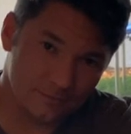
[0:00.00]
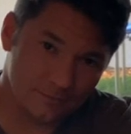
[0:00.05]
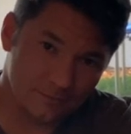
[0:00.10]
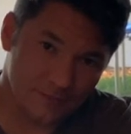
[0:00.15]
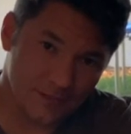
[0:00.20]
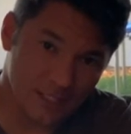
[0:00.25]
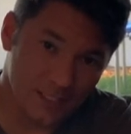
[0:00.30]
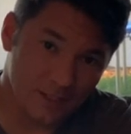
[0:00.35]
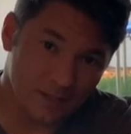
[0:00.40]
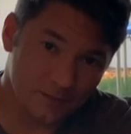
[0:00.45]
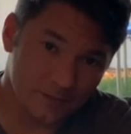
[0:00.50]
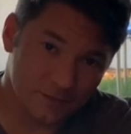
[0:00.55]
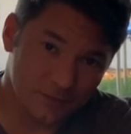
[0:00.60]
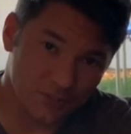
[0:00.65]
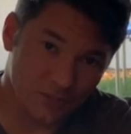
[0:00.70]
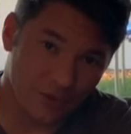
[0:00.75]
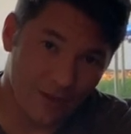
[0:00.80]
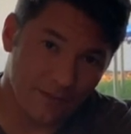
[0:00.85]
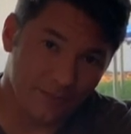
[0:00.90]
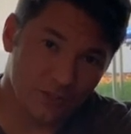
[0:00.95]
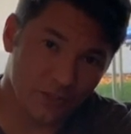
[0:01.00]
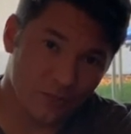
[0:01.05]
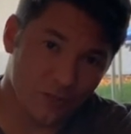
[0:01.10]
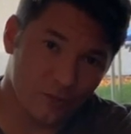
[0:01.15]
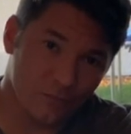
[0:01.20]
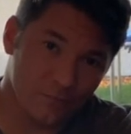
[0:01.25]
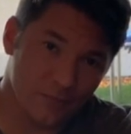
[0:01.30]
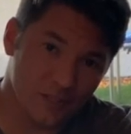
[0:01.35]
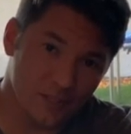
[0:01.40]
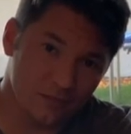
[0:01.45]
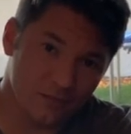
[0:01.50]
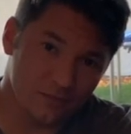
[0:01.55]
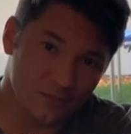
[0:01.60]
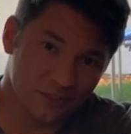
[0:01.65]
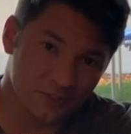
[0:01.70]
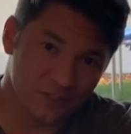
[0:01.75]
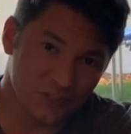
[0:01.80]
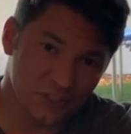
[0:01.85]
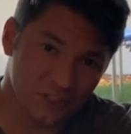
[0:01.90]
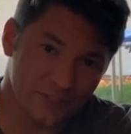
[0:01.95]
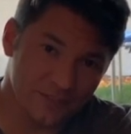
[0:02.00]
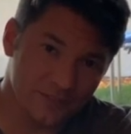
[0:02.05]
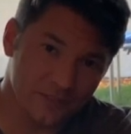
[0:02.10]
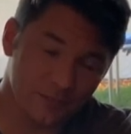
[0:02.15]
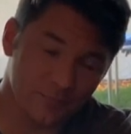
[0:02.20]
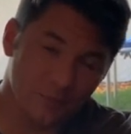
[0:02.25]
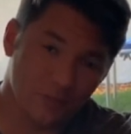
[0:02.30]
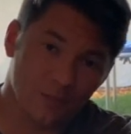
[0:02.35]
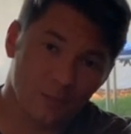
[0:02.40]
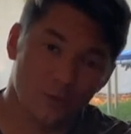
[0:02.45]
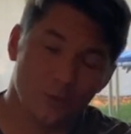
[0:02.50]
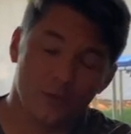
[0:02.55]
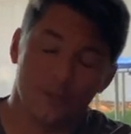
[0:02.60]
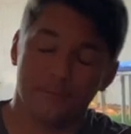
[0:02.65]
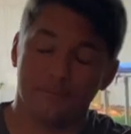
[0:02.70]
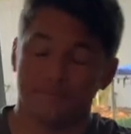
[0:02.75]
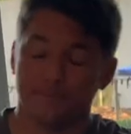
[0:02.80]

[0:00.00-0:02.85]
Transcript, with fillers: Yeah, so I have to go meet the chief tomorrow morning.